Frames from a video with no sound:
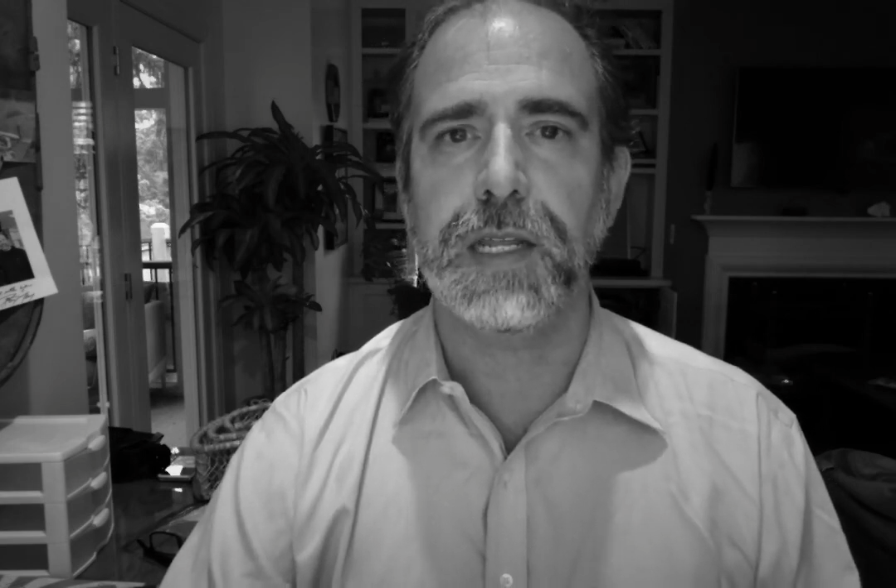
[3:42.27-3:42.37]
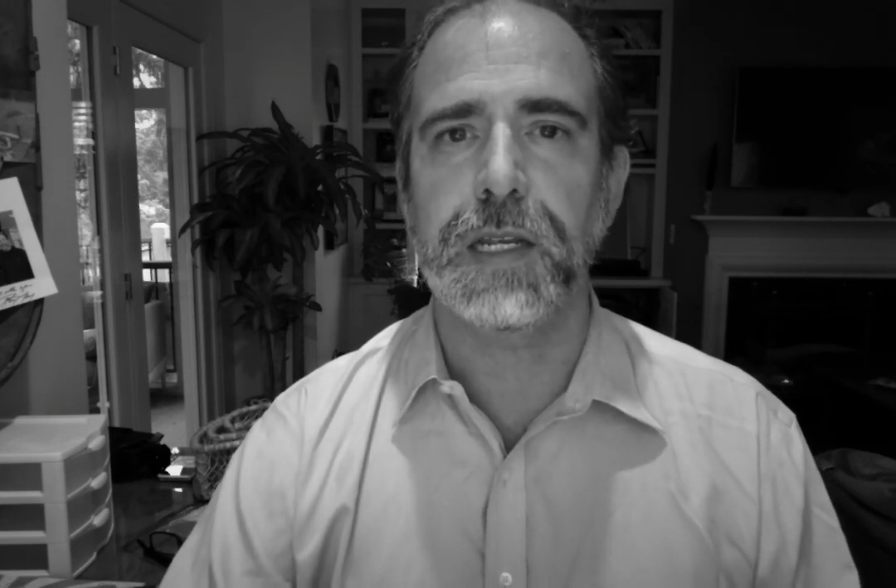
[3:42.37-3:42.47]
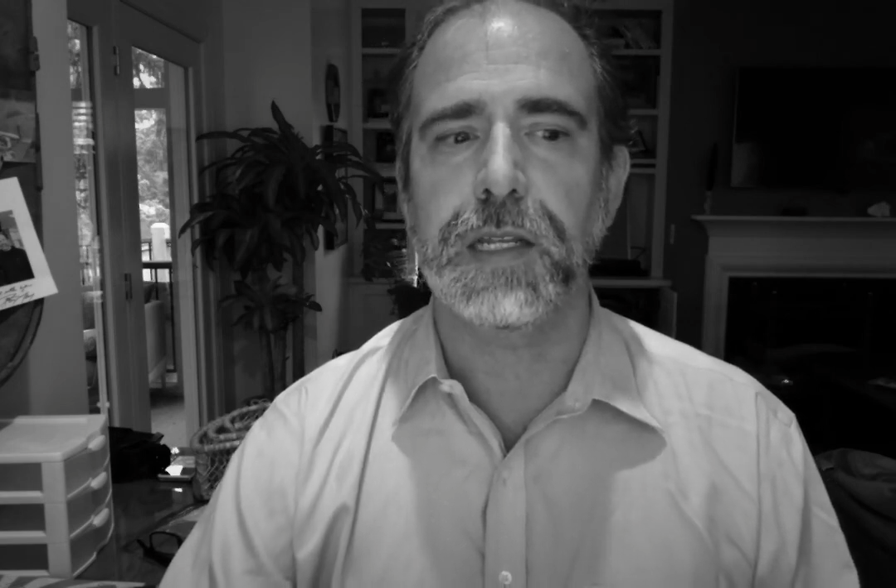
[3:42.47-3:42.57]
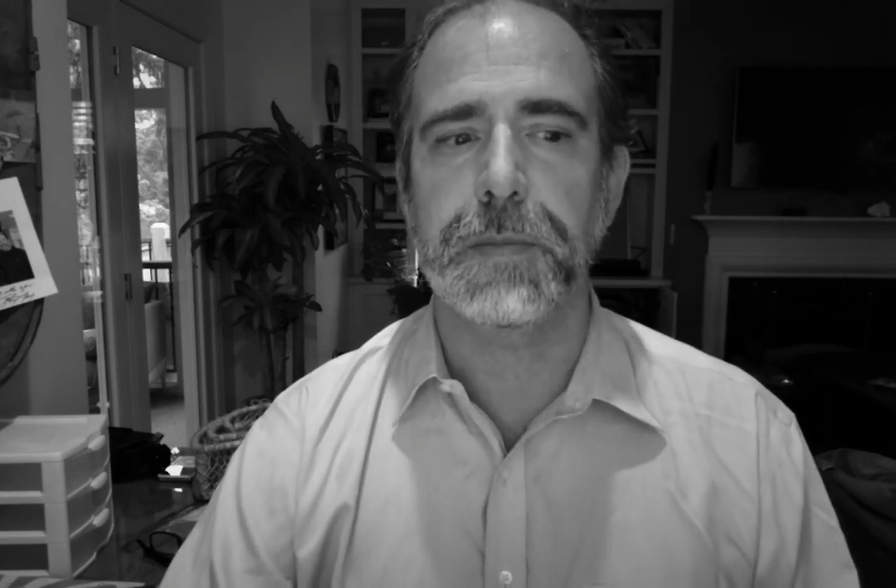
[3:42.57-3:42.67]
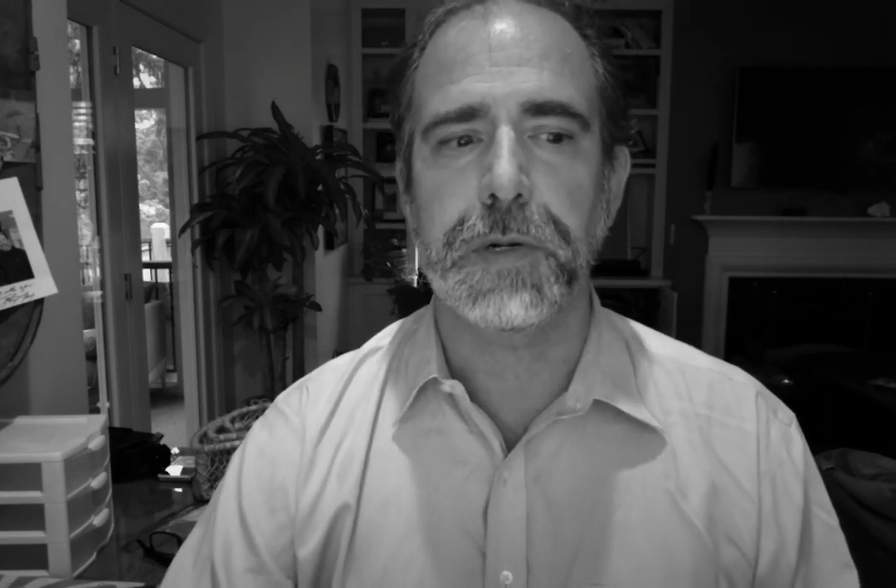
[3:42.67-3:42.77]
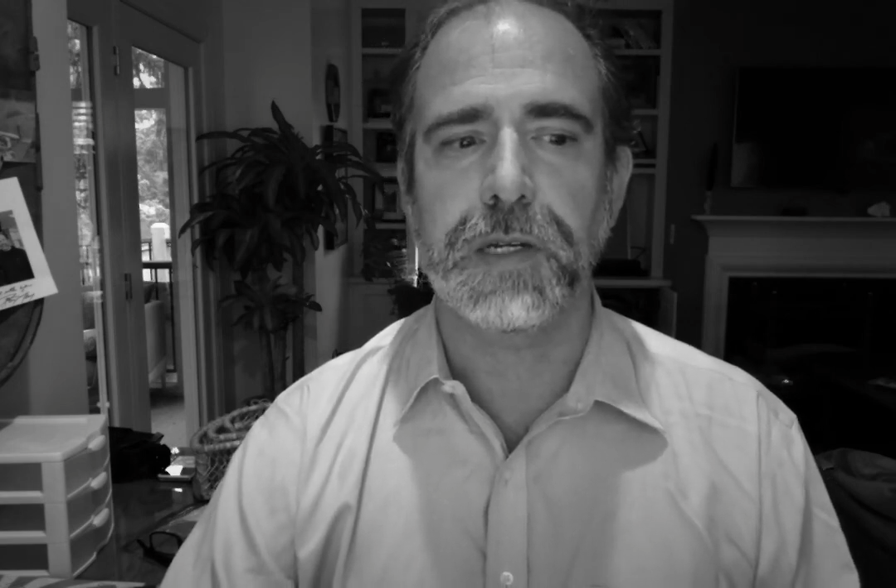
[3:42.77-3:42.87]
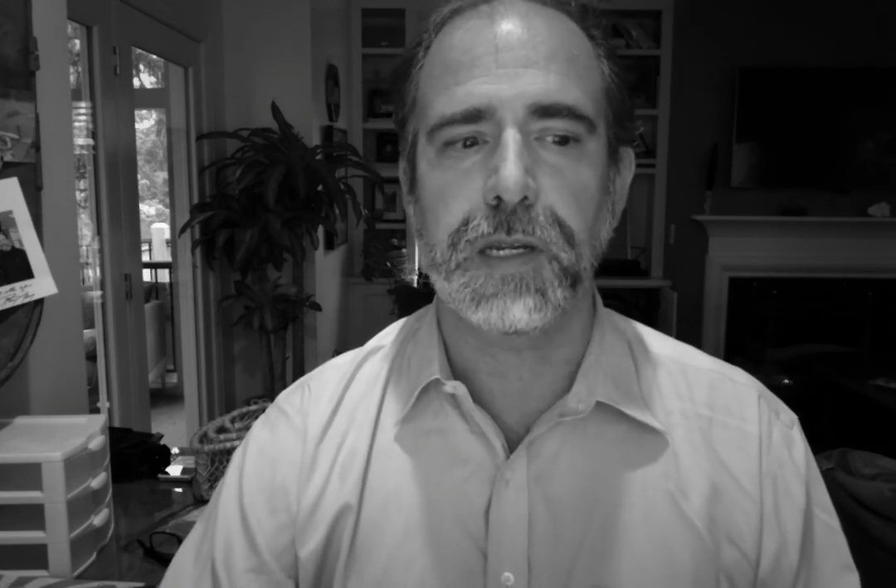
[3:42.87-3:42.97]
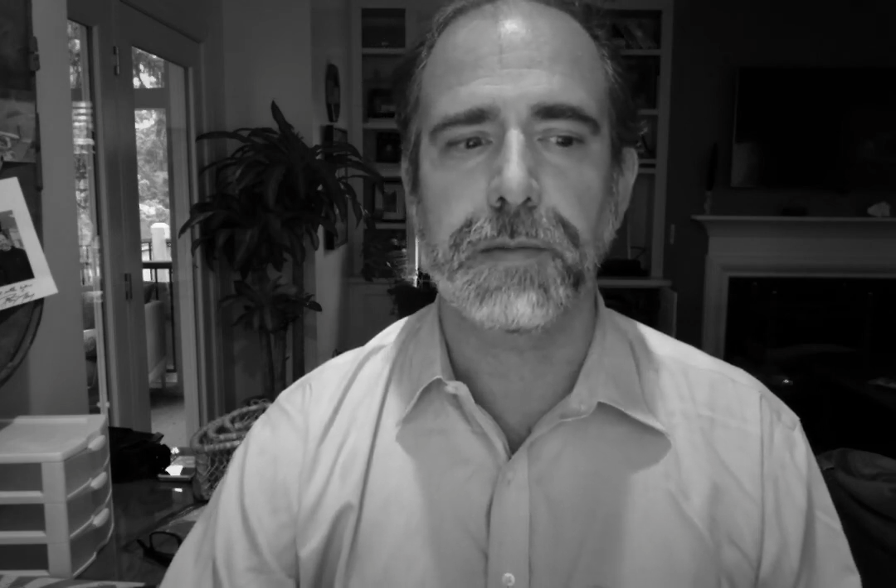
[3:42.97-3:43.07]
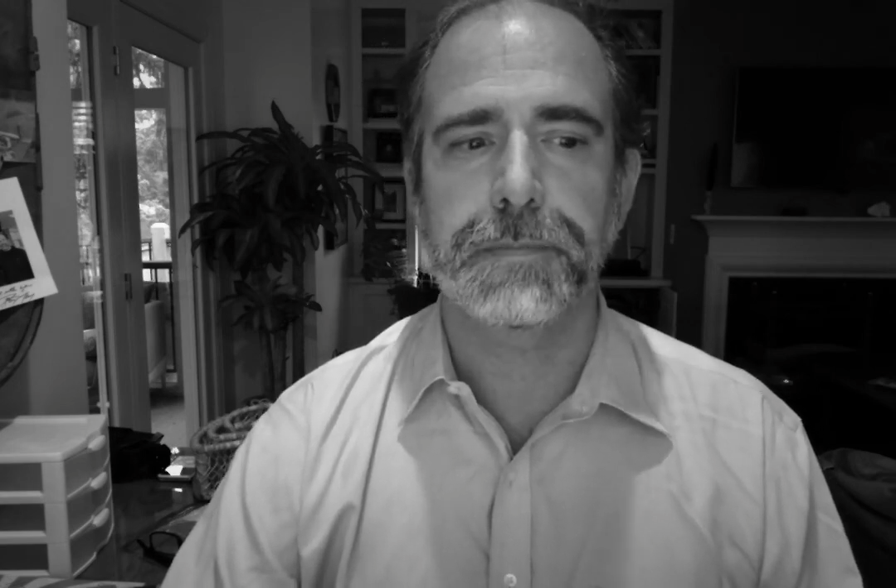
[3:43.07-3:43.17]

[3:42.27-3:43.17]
and liberty.